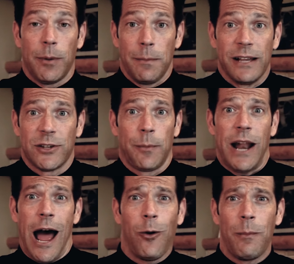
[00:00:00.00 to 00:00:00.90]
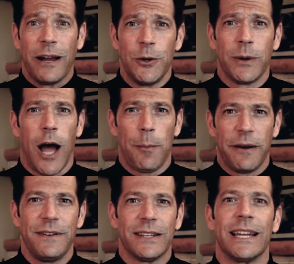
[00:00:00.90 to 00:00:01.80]
me. It's all about how am I doing? How am I
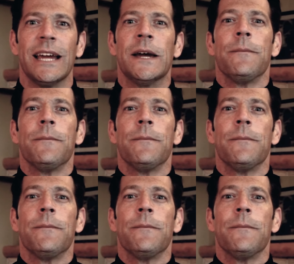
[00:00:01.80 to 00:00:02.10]
feeling?